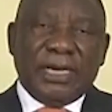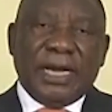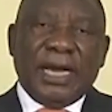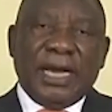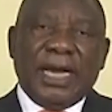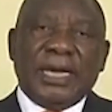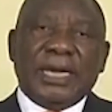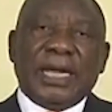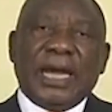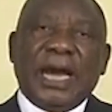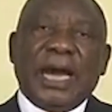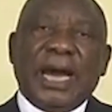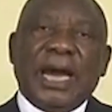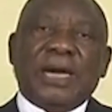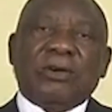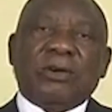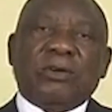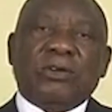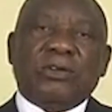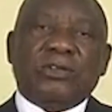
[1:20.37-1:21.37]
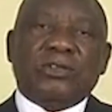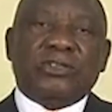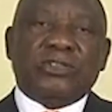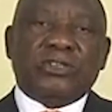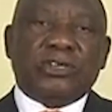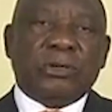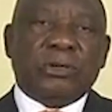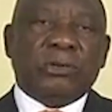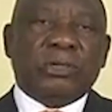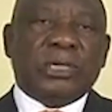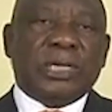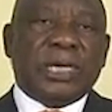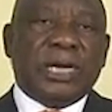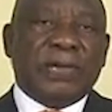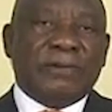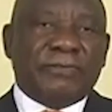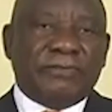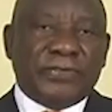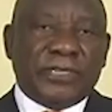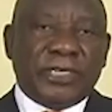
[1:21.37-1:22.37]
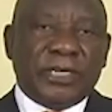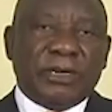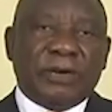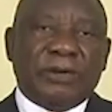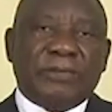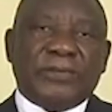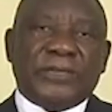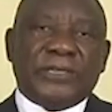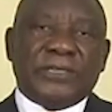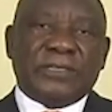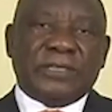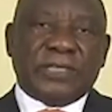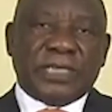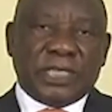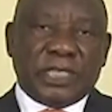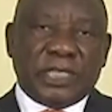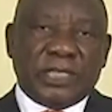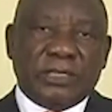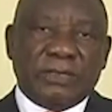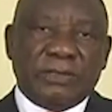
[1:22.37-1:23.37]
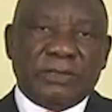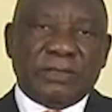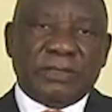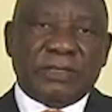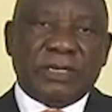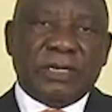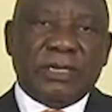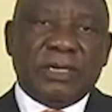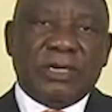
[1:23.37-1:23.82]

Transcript: and uncontrolled lifting of restrictions